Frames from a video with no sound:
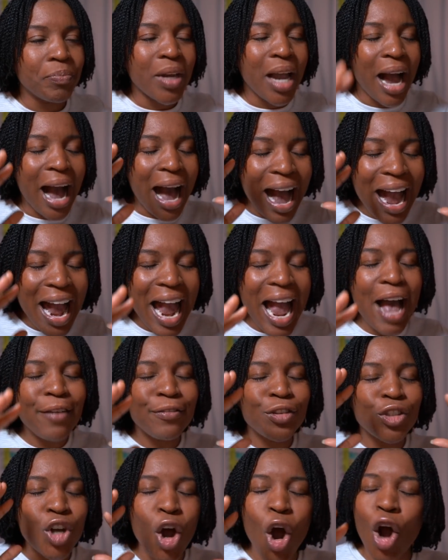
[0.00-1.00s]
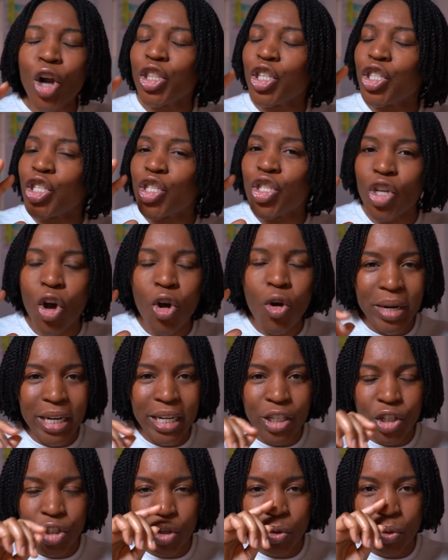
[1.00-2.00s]
I have talked to so many
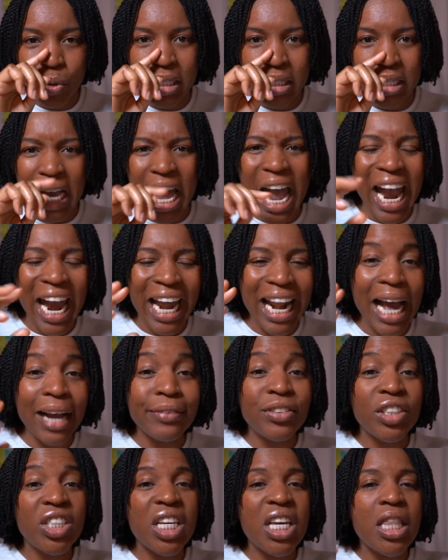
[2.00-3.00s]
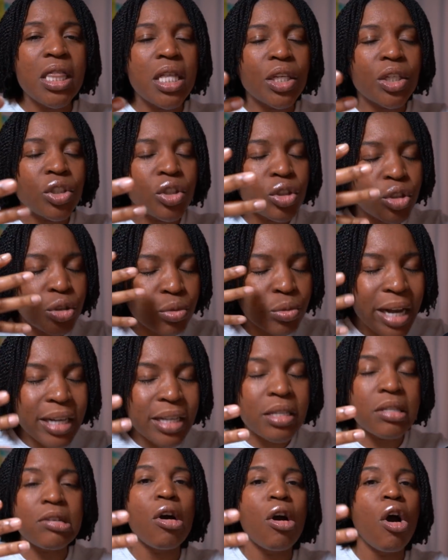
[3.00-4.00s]
students and I've seen the
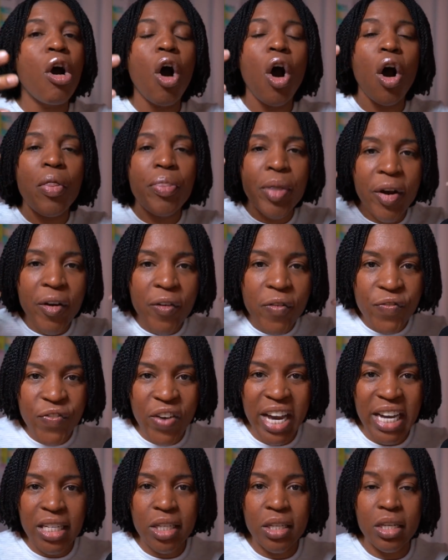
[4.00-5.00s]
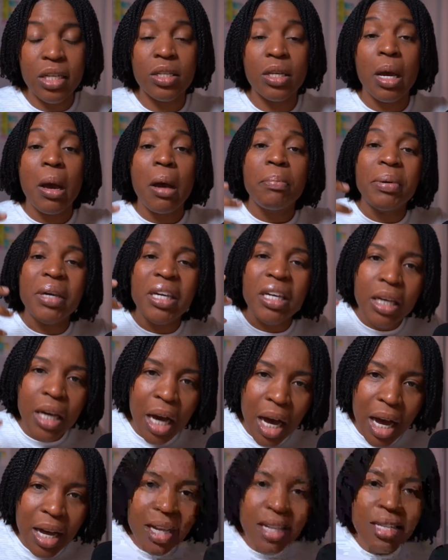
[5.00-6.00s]
stress on their faces
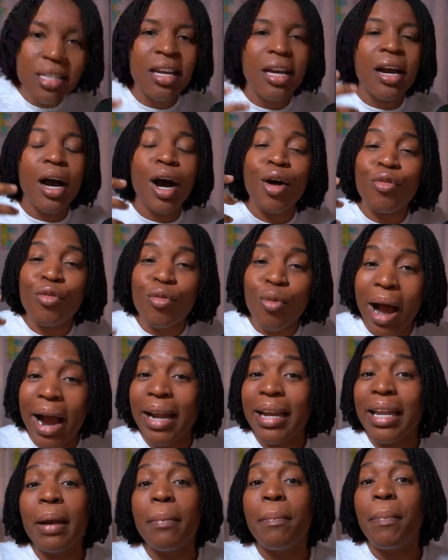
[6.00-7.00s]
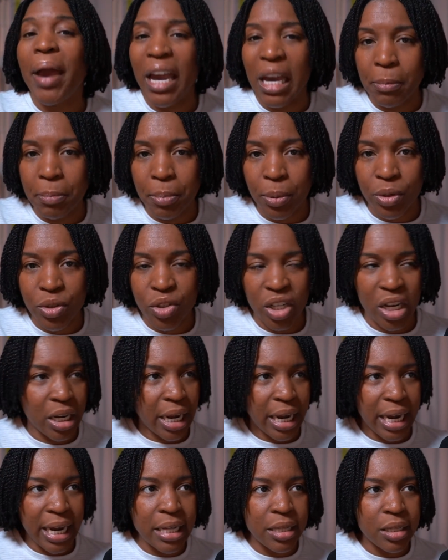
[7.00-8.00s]
because of writing papers in
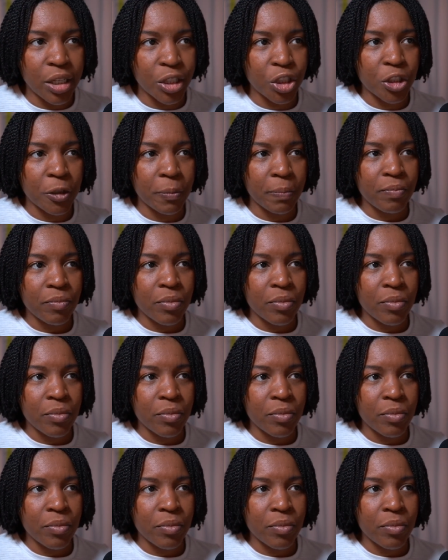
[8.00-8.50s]
English.